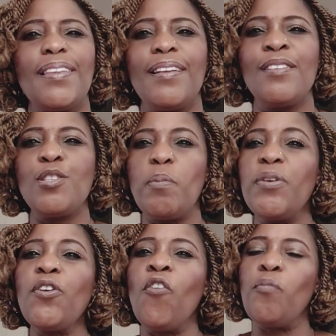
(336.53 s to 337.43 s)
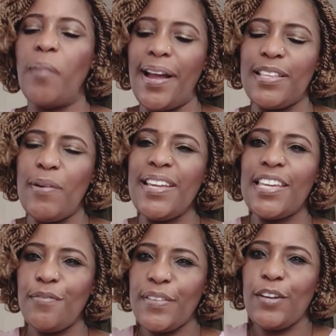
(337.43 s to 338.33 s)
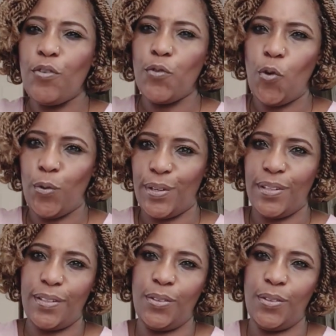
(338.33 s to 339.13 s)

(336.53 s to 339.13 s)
the spirit of might. They were gifted of God,